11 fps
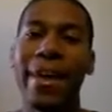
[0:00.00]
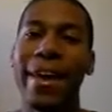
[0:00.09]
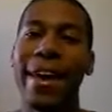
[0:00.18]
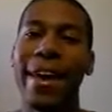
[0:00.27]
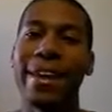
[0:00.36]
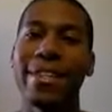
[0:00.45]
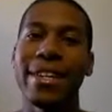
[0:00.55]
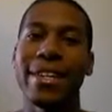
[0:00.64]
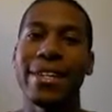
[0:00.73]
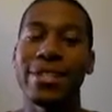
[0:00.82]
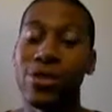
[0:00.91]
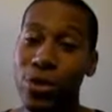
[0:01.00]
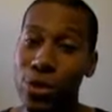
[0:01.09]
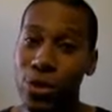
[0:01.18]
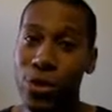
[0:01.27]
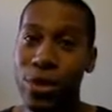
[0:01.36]
And
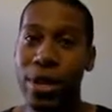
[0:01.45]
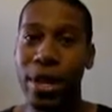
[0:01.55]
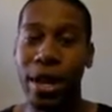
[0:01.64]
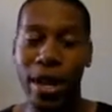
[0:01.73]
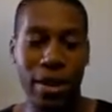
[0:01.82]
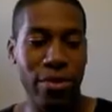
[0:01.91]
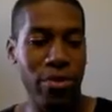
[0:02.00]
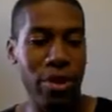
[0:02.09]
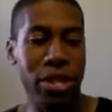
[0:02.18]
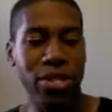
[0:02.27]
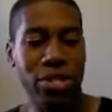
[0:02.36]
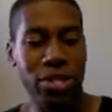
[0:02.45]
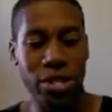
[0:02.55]
two, Rich